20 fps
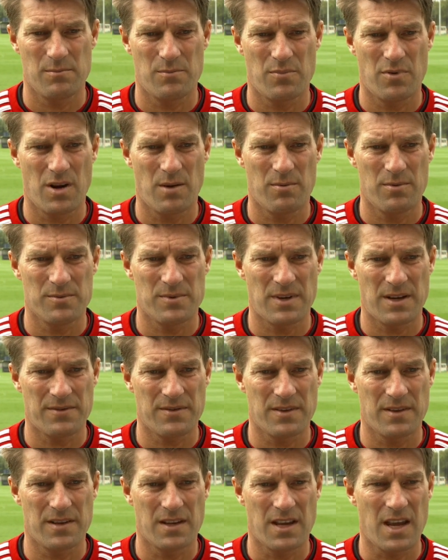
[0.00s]
problems
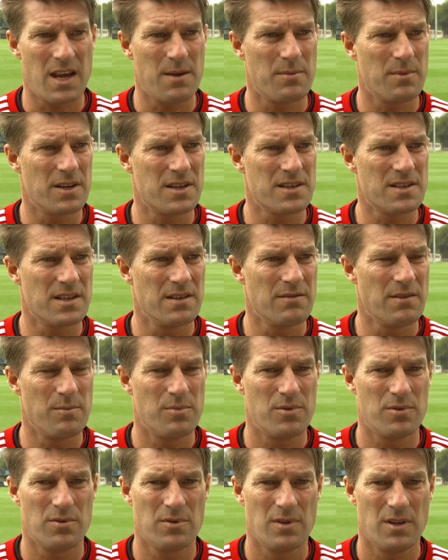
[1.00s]
after the game against
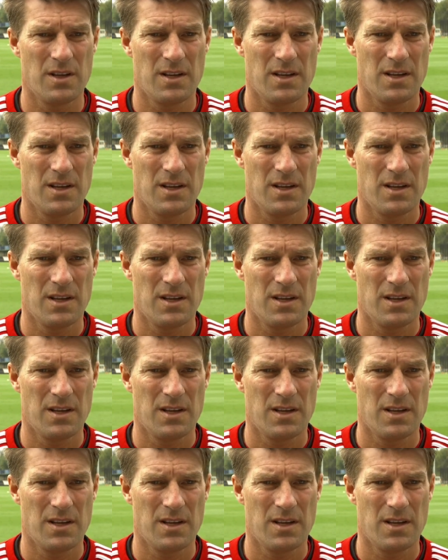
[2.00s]
Liverpool,